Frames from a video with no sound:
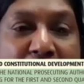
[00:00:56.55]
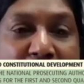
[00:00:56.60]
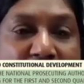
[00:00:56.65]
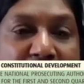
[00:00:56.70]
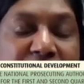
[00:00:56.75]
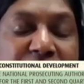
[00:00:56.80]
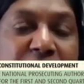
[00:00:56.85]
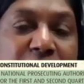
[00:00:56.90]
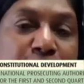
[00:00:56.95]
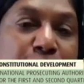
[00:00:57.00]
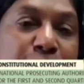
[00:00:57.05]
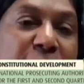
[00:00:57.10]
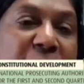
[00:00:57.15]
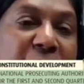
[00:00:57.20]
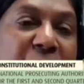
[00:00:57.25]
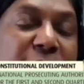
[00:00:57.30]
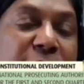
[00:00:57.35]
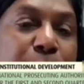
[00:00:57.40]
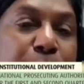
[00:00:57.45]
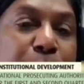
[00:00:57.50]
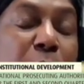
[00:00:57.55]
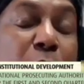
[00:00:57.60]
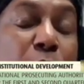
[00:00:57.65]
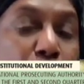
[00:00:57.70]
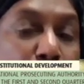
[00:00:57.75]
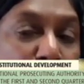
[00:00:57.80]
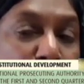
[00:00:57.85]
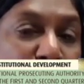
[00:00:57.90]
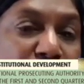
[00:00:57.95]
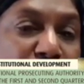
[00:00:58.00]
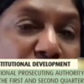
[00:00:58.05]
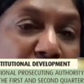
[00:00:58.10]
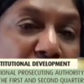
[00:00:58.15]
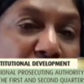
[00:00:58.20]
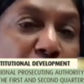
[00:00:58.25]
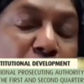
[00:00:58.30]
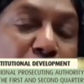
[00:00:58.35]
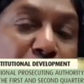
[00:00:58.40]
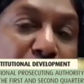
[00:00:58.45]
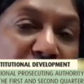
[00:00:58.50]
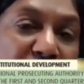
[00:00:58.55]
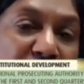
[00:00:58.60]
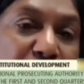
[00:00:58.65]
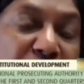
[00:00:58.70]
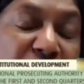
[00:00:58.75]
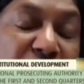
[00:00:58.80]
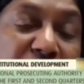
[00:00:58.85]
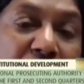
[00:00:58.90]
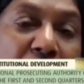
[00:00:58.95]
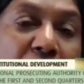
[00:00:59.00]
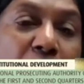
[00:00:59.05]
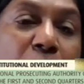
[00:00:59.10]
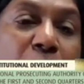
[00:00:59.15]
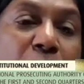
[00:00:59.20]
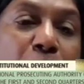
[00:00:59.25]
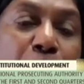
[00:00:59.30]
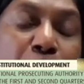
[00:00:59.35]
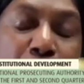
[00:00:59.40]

had in fact perused our papers, our